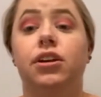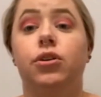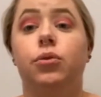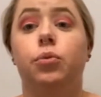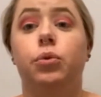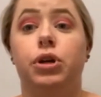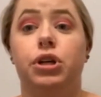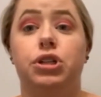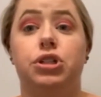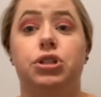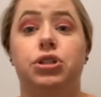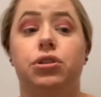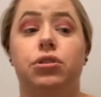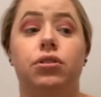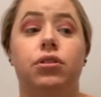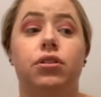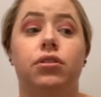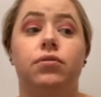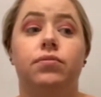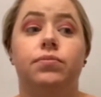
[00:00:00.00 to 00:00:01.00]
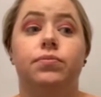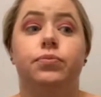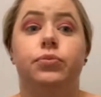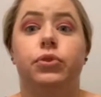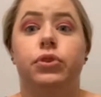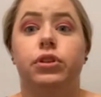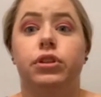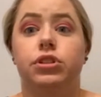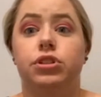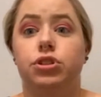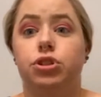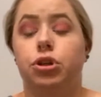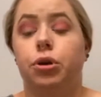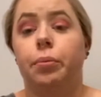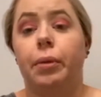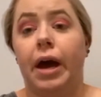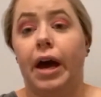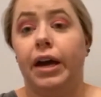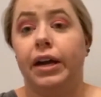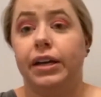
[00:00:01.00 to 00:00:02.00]
which is
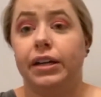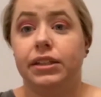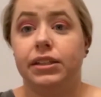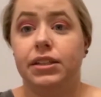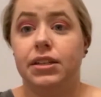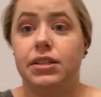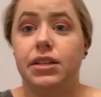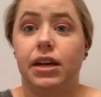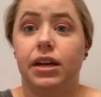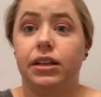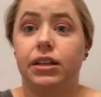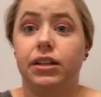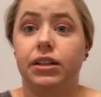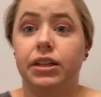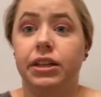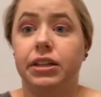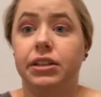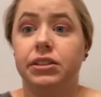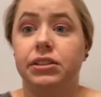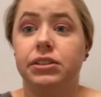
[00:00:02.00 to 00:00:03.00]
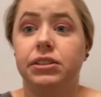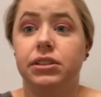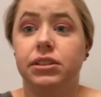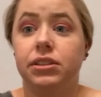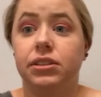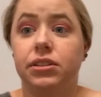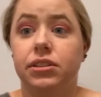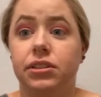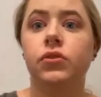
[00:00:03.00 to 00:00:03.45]
traumatic to say the least.